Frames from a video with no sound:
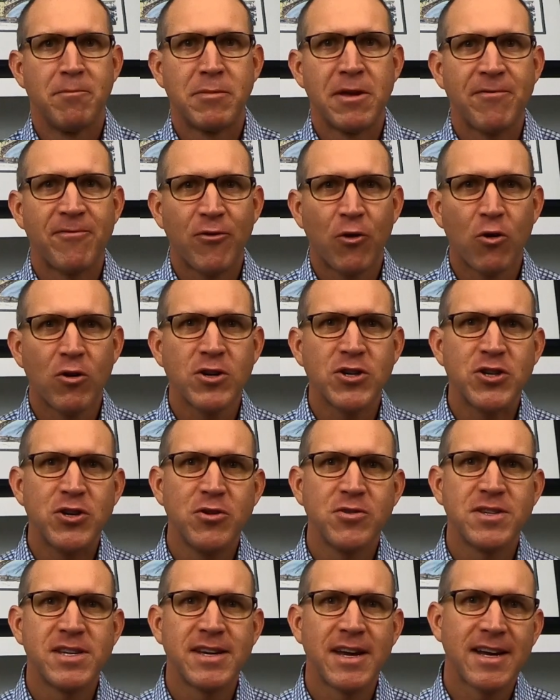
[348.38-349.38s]
Before
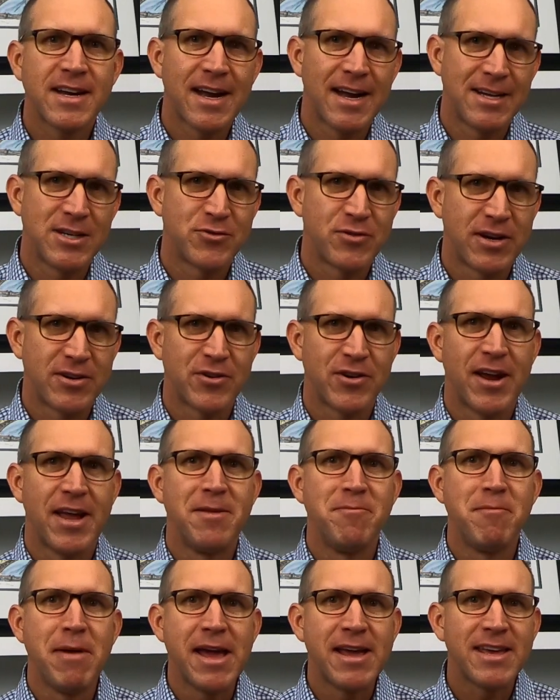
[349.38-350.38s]
choosing a contractor
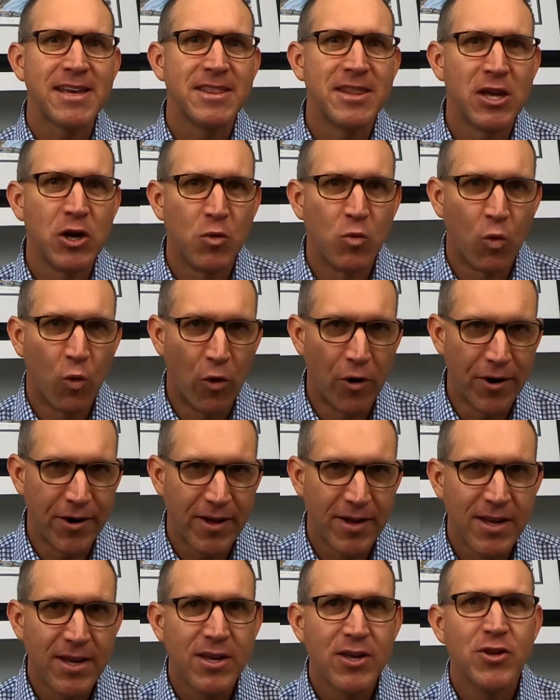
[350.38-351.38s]
and making the award,
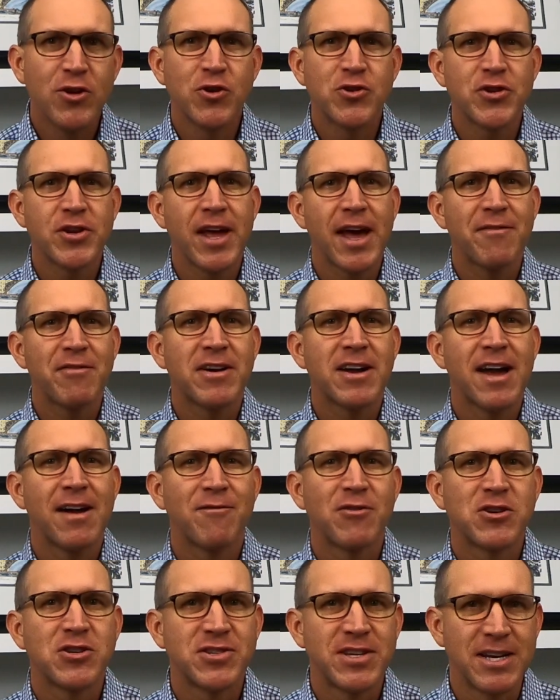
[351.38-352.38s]
you should have a
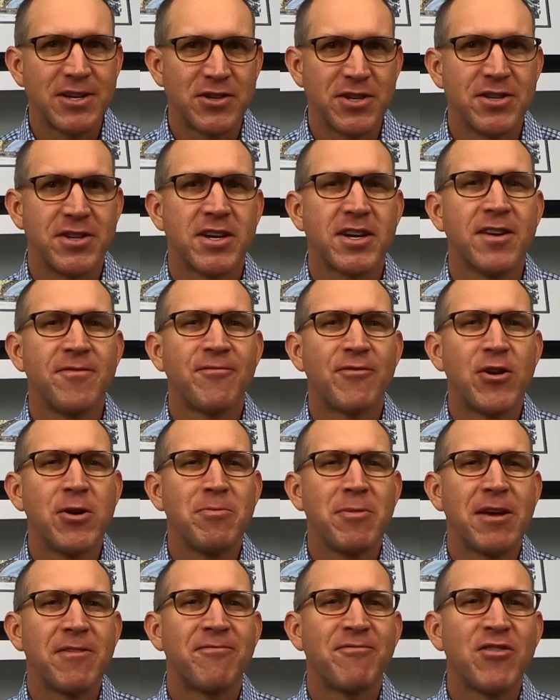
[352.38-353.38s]
conversation to
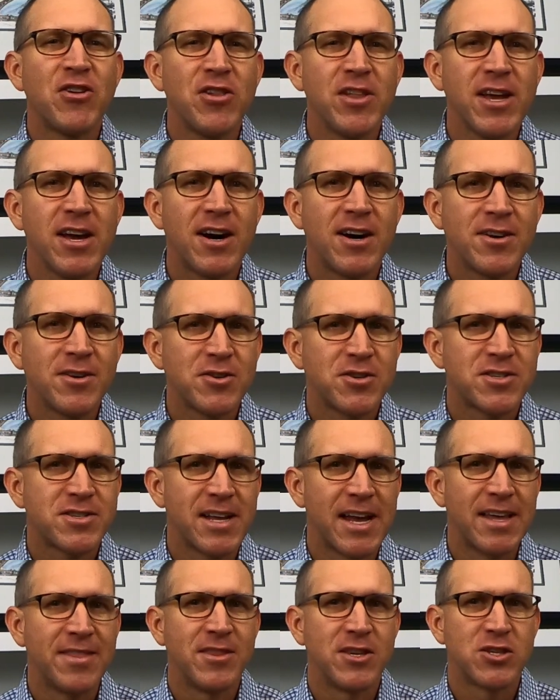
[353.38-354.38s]
confirm they fully
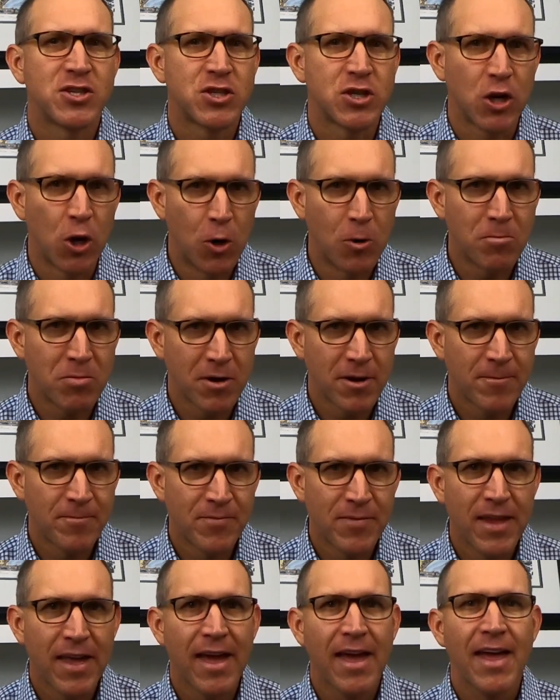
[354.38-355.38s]
understand the scope,
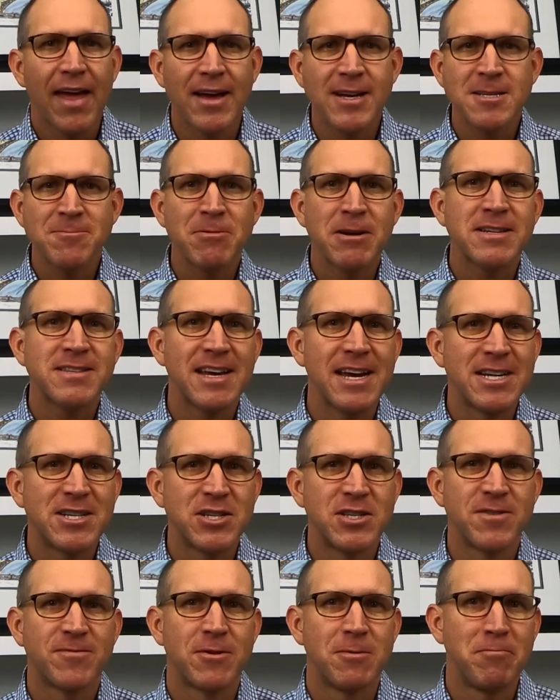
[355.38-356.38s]

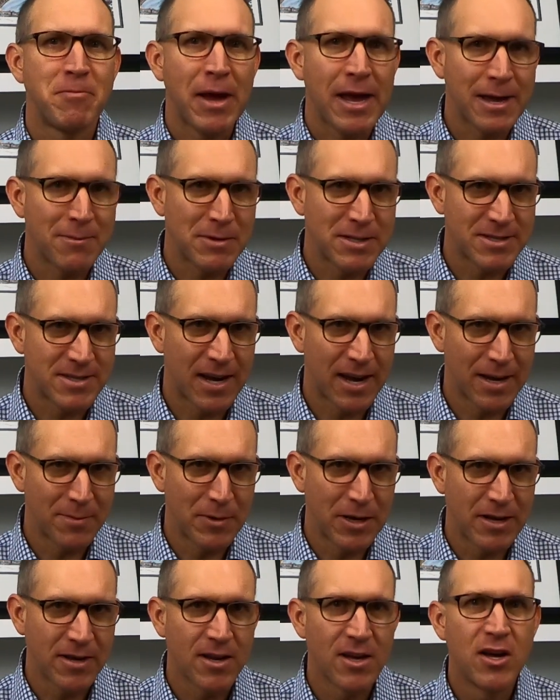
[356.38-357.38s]
expectations for payment
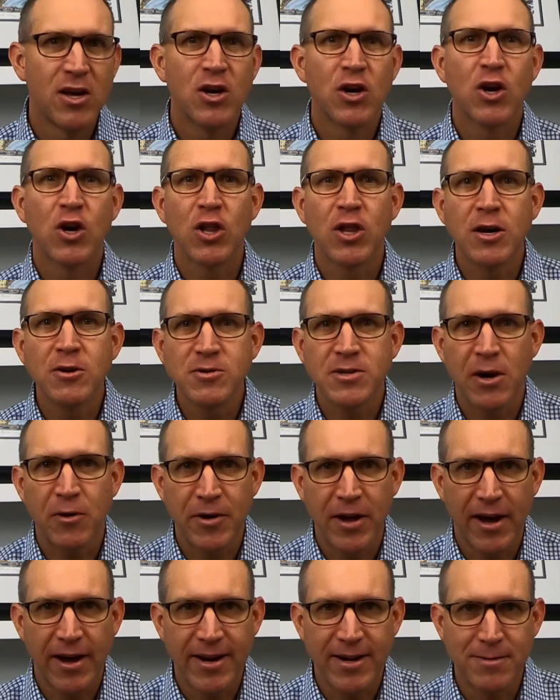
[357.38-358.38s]
timing,
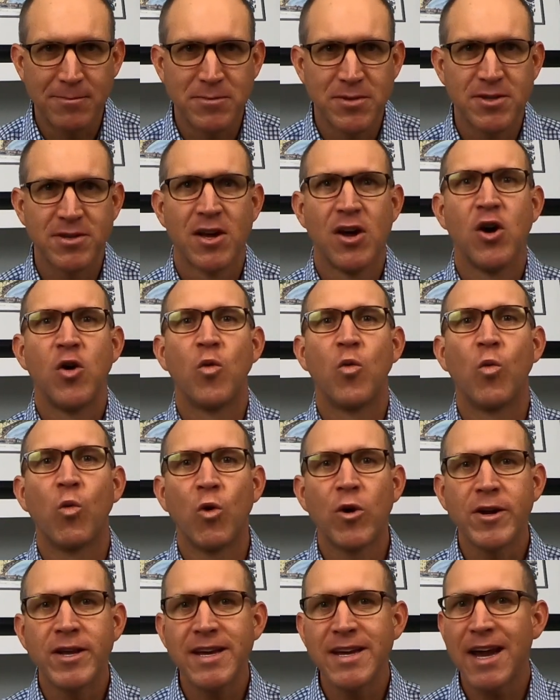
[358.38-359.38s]
closeout items,
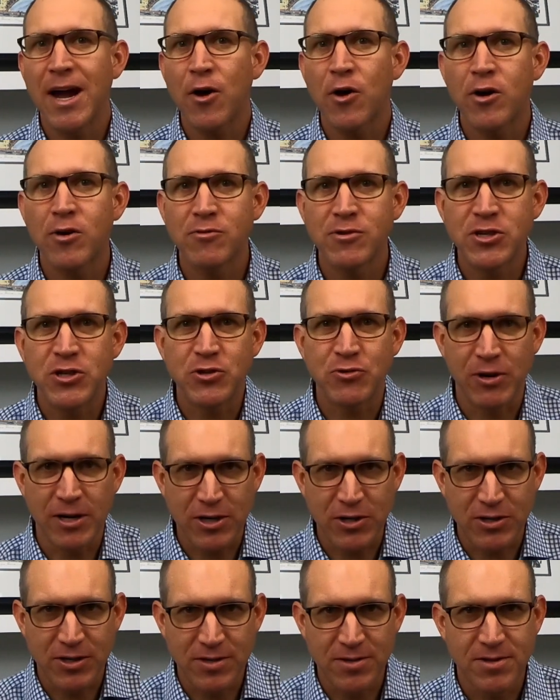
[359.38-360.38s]
working hour
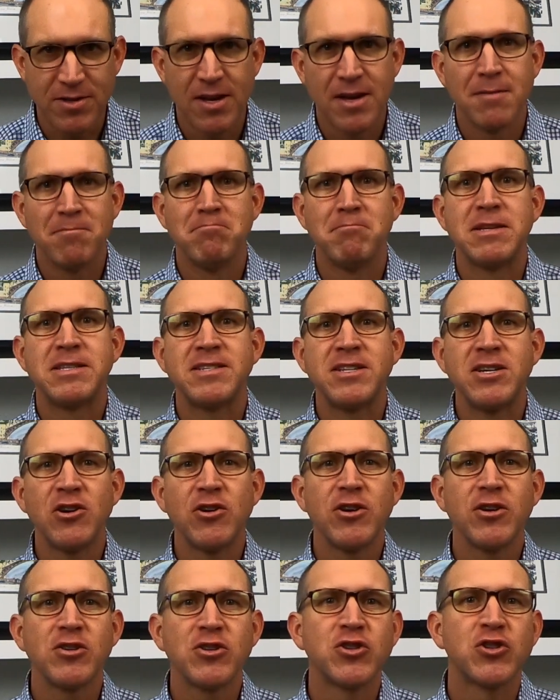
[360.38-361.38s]
restrictions,
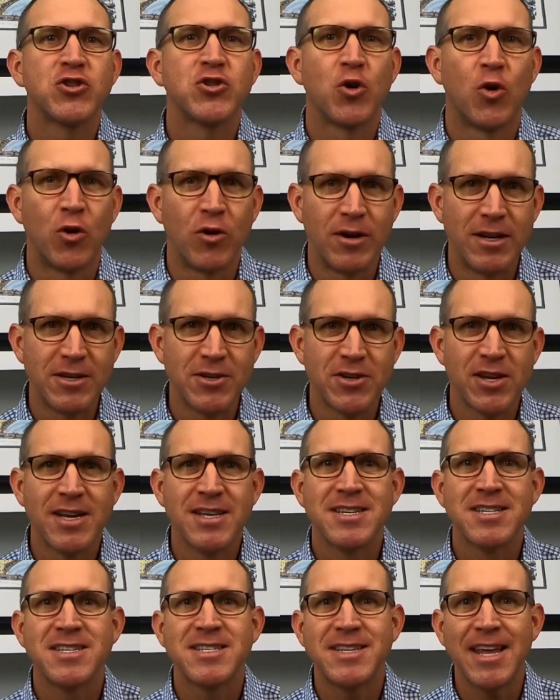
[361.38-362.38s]
material storage,
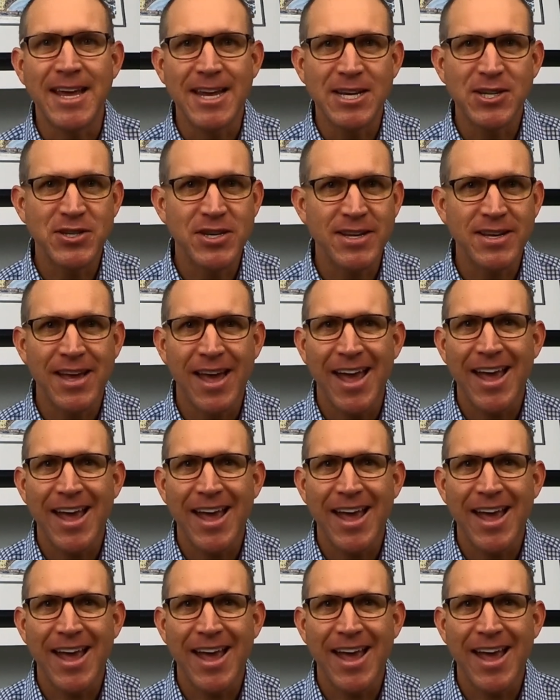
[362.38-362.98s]
staging,